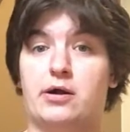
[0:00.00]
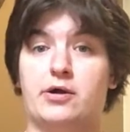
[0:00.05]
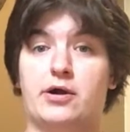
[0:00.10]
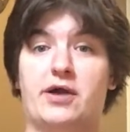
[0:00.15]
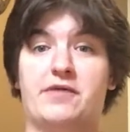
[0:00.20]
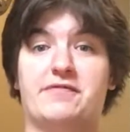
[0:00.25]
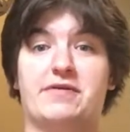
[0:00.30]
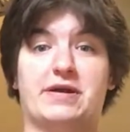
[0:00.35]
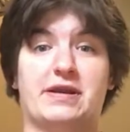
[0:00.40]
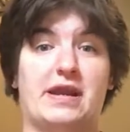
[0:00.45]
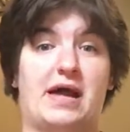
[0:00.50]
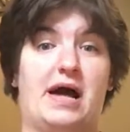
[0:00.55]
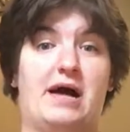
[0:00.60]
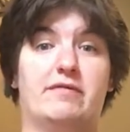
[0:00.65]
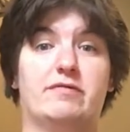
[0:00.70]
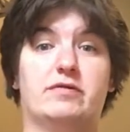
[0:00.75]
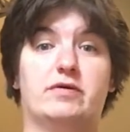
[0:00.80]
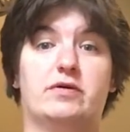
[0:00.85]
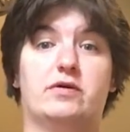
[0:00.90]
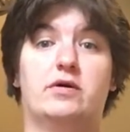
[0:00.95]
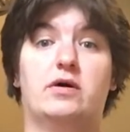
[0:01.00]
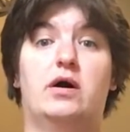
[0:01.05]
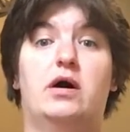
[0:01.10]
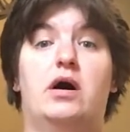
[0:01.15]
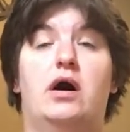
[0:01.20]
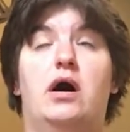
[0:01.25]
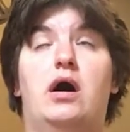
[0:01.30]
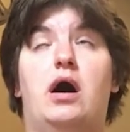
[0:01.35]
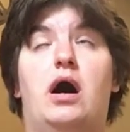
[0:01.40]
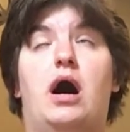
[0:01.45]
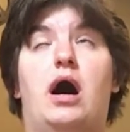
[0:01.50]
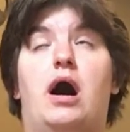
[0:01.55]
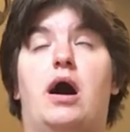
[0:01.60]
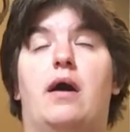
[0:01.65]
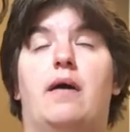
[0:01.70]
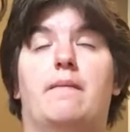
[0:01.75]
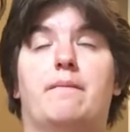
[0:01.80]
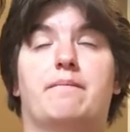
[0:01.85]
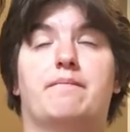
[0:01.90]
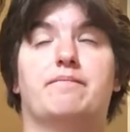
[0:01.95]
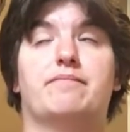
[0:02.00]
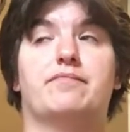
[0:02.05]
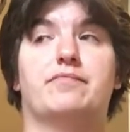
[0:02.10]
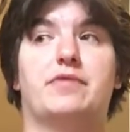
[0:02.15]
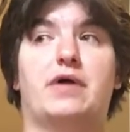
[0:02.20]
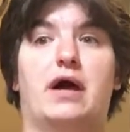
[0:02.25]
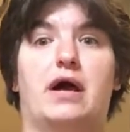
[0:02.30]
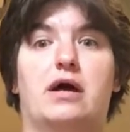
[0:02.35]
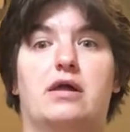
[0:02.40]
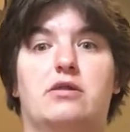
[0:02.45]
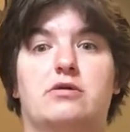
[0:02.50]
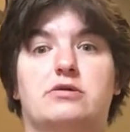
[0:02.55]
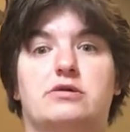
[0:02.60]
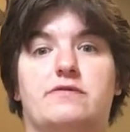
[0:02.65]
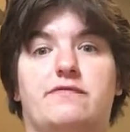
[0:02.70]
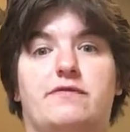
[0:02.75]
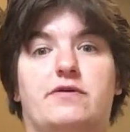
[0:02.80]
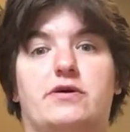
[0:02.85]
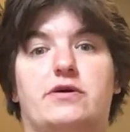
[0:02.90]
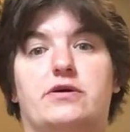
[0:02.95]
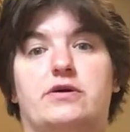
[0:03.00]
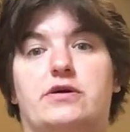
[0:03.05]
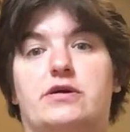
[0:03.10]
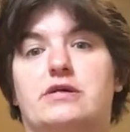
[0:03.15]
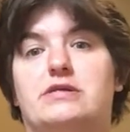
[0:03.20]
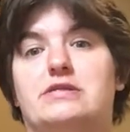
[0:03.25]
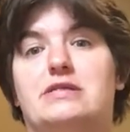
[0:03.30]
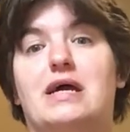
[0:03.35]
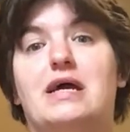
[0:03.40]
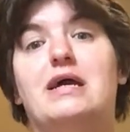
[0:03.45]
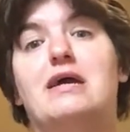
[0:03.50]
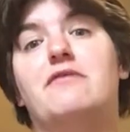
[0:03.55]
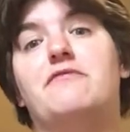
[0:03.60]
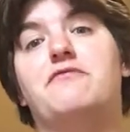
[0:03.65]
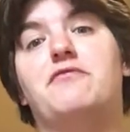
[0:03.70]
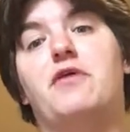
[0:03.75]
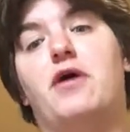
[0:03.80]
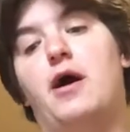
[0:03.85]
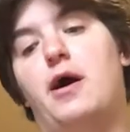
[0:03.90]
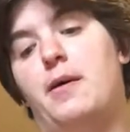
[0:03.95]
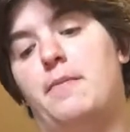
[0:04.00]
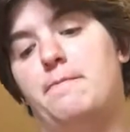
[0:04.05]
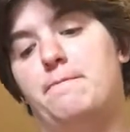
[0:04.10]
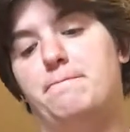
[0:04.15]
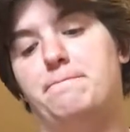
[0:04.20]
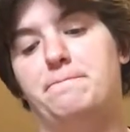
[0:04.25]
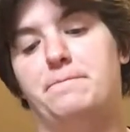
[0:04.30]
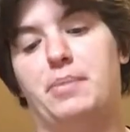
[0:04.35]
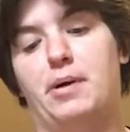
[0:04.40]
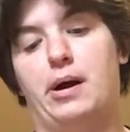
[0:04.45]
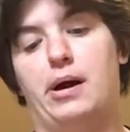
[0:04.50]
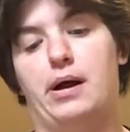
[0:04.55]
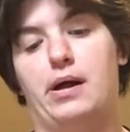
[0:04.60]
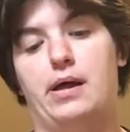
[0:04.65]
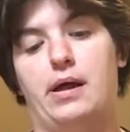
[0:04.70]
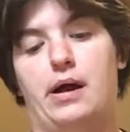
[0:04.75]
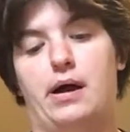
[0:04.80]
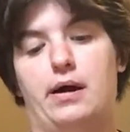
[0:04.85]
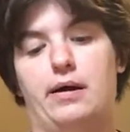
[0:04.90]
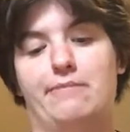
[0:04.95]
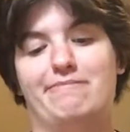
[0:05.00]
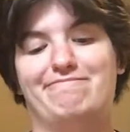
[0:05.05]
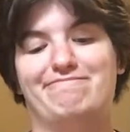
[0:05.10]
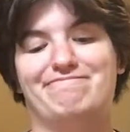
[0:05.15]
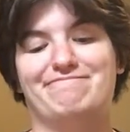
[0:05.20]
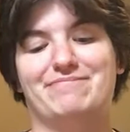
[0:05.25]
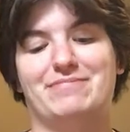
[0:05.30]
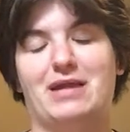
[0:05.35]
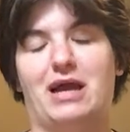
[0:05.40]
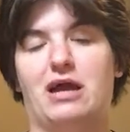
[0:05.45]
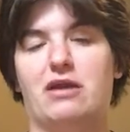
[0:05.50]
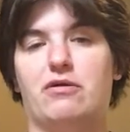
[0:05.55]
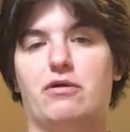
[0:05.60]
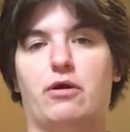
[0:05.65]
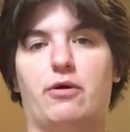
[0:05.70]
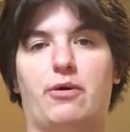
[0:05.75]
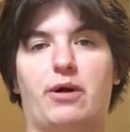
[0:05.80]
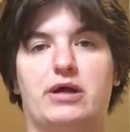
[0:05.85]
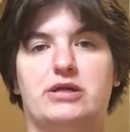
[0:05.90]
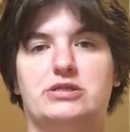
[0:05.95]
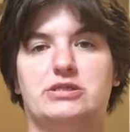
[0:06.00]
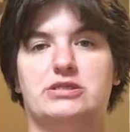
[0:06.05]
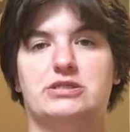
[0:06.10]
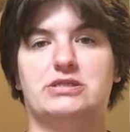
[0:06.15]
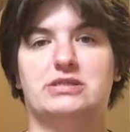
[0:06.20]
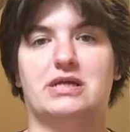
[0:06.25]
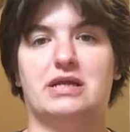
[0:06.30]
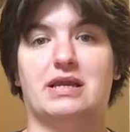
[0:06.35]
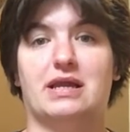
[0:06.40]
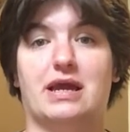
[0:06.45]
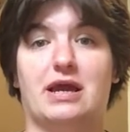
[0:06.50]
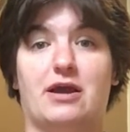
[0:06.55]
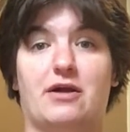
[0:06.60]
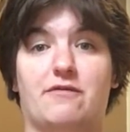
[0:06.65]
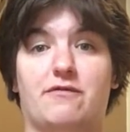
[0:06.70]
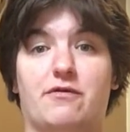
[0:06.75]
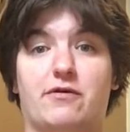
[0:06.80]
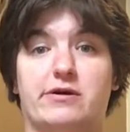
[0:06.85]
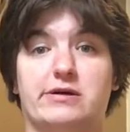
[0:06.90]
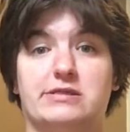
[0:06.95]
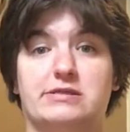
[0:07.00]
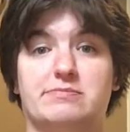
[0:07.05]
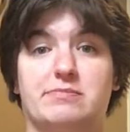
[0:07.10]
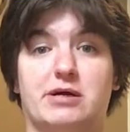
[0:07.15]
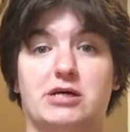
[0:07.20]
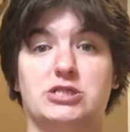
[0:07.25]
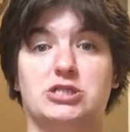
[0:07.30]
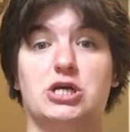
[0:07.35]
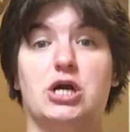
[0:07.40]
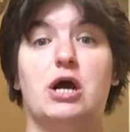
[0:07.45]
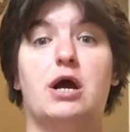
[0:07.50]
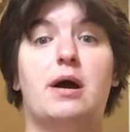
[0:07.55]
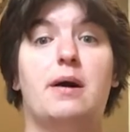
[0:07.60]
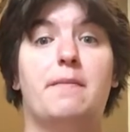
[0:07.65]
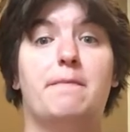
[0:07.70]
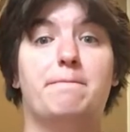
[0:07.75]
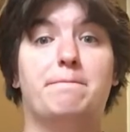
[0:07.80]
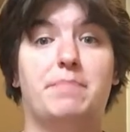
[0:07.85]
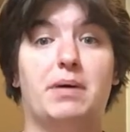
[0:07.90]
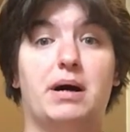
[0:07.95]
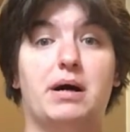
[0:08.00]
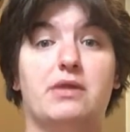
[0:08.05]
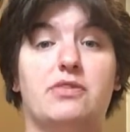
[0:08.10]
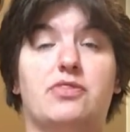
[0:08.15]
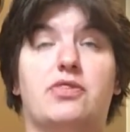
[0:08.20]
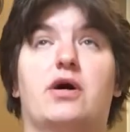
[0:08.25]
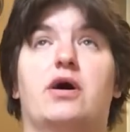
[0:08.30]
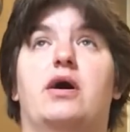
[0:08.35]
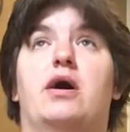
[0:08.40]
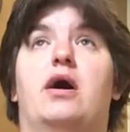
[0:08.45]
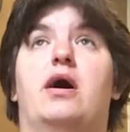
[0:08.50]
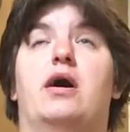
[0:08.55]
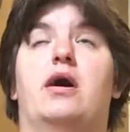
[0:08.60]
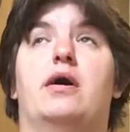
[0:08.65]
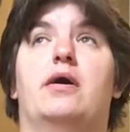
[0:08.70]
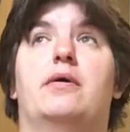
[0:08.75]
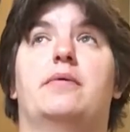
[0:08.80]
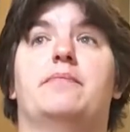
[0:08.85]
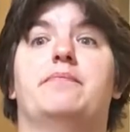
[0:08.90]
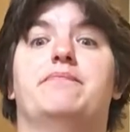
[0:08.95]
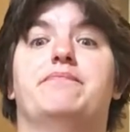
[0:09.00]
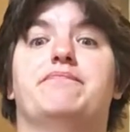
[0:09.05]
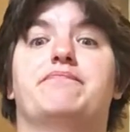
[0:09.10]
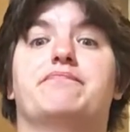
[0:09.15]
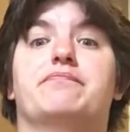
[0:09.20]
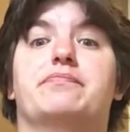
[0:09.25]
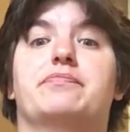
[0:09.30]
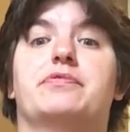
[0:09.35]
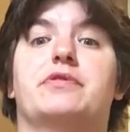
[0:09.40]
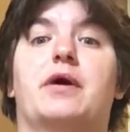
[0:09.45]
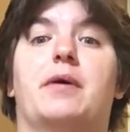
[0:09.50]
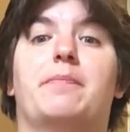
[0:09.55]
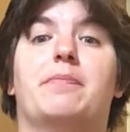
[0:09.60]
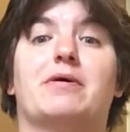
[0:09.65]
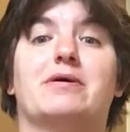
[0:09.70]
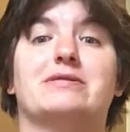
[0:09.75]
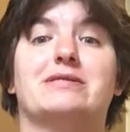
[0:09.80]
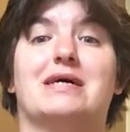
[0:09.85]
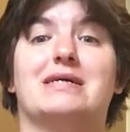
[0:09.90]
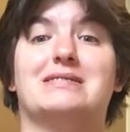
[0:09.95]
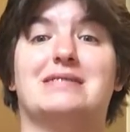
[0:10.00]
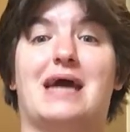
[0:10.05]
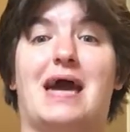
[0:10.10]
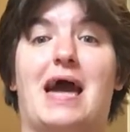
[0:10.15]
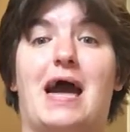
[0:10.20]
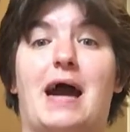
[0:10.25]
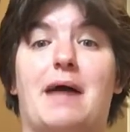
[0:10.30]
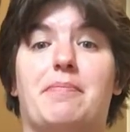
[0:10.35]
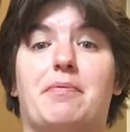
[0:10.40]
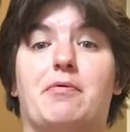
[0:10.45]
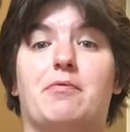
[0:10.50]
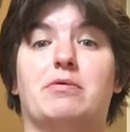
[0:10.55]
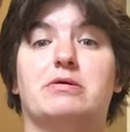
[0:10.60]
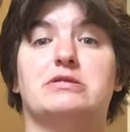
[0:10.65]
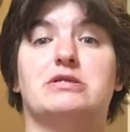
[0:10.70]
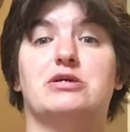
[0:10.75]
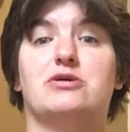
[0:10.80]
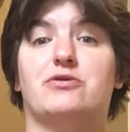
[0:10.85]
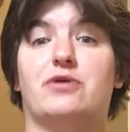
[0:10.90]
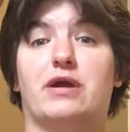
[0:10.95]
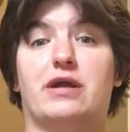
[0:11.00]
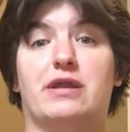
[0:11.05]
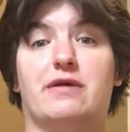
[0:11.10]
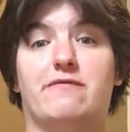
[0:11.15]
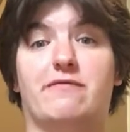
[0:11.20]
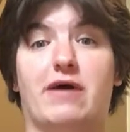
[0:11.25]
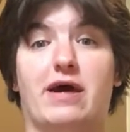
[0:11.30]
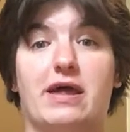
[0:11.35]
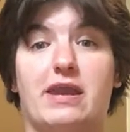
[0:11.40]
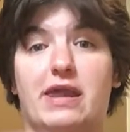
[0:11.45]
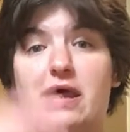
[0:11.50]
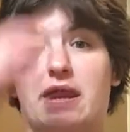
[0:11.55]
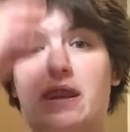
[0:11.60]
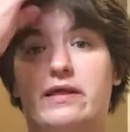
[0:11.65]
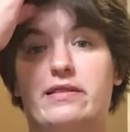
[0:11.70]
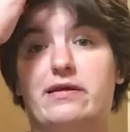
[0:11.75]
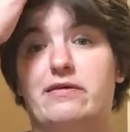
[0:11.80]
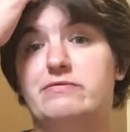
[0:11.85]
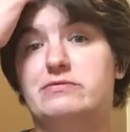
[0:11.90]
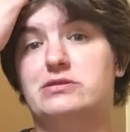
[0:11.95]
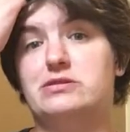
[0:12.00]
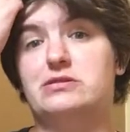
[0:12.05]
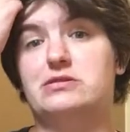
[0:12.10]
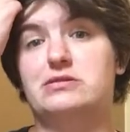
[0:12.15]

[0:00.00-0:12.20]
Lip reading: graphic novel that Lucifer is taken from. But I don't know. I just didn't care for it as much. But the Books on Tap was a great event, and I love